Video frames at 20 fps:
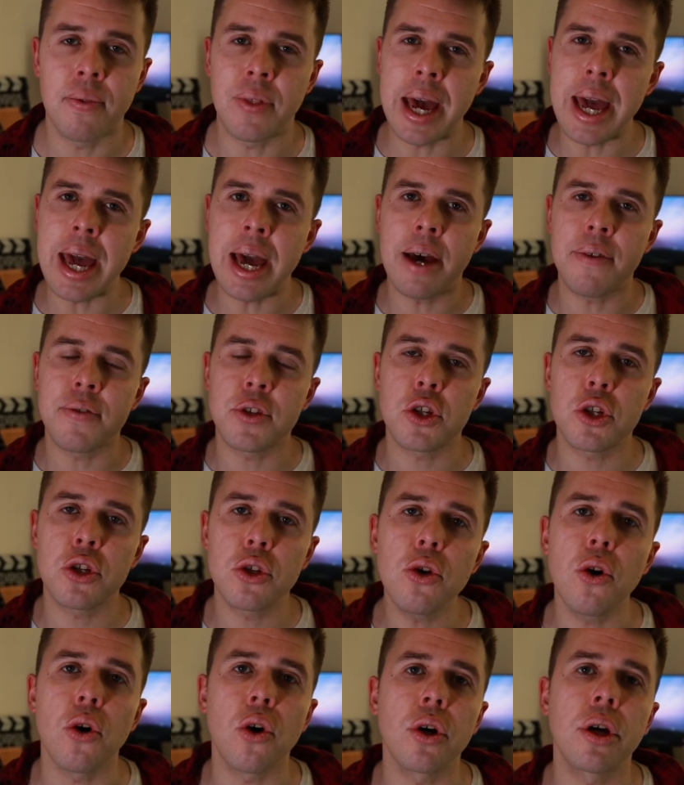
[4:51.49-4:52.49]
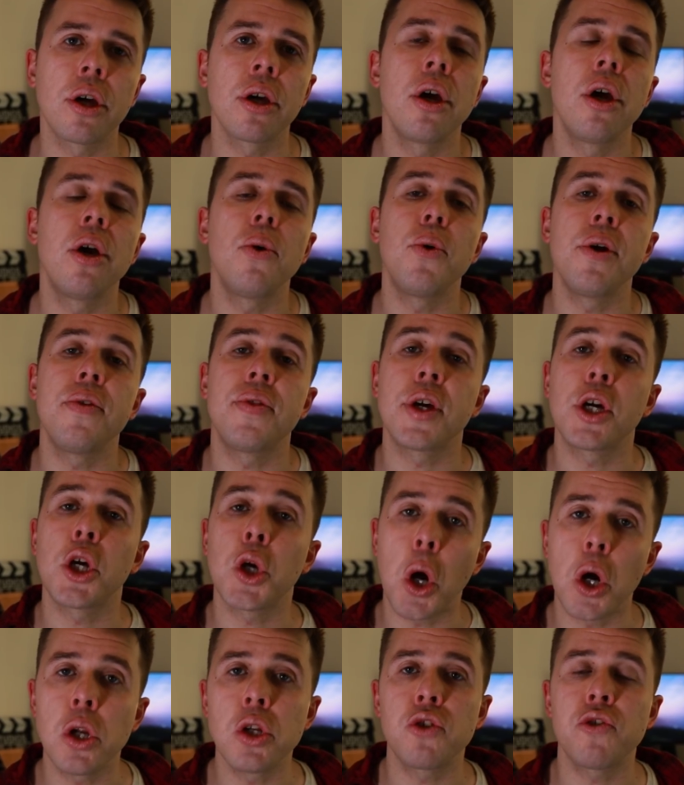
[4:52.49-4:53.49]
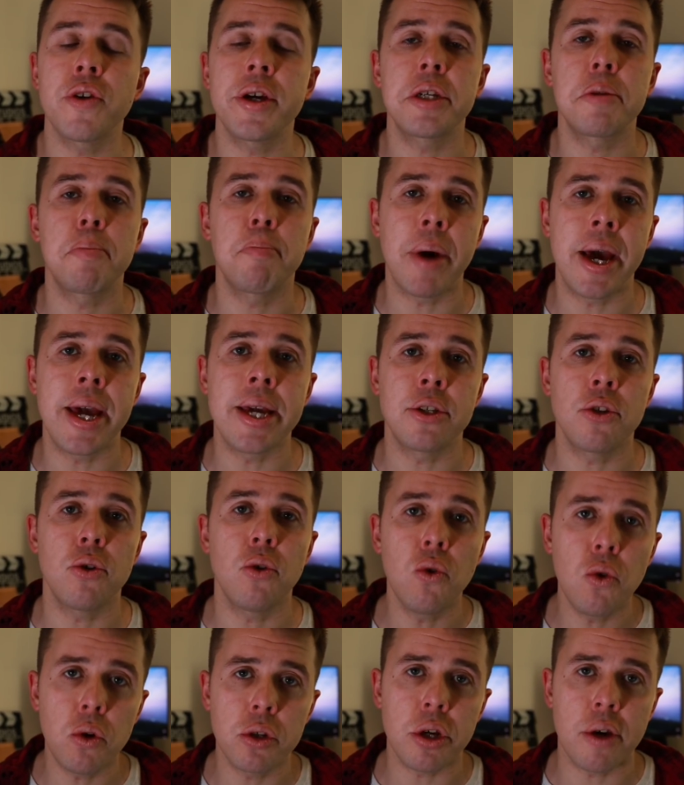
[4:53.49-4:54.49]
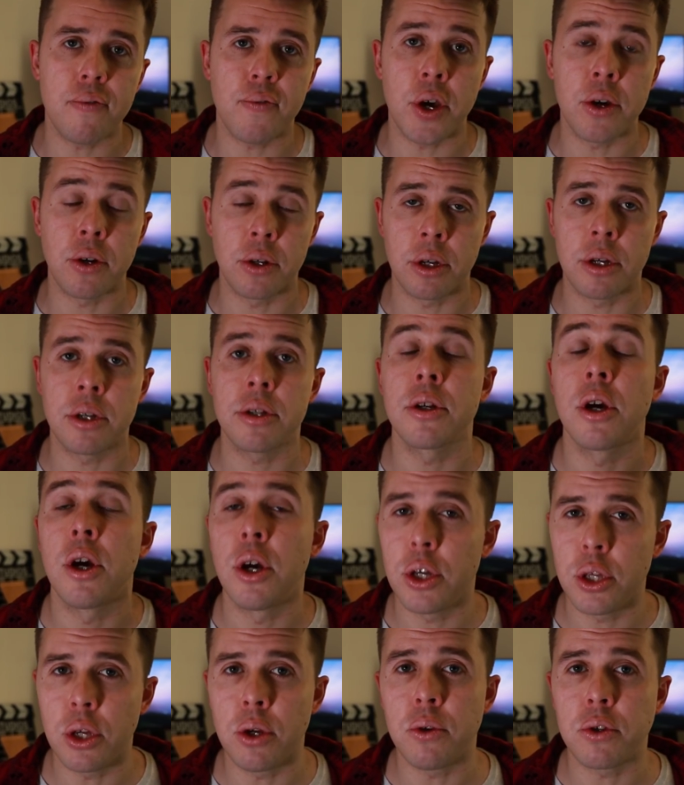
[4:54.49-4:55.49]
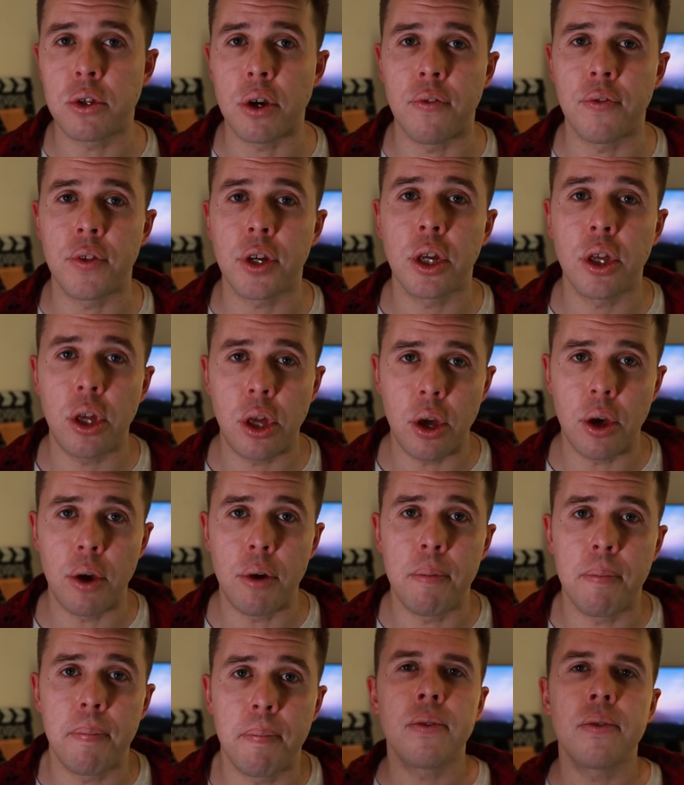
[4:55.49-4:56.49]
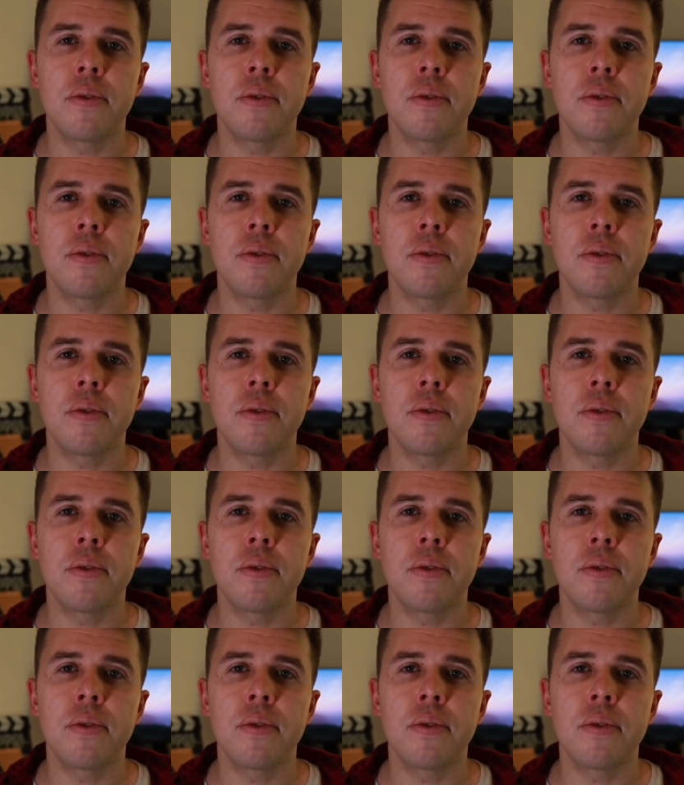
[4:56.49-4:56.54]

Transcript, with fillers: They have stuck with the contrast-based autofocus used on the Q.